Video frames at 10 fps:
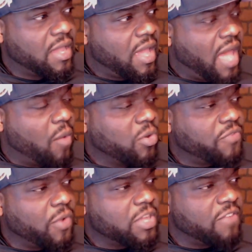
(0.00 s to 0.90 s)
I wonder if
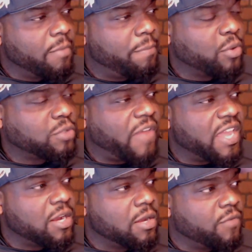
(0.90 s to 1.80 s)
they're gonna give him a post
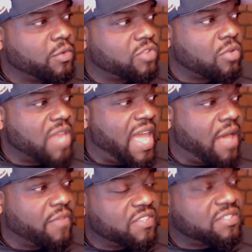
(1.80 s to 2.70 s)
fight interview. So
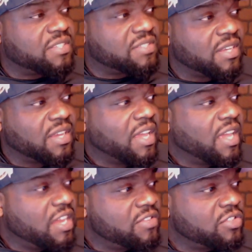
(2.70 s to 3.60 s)
now this is,
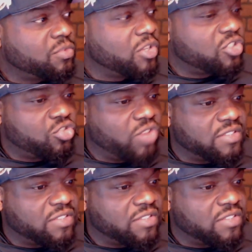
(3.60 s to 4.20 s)
he just went straight to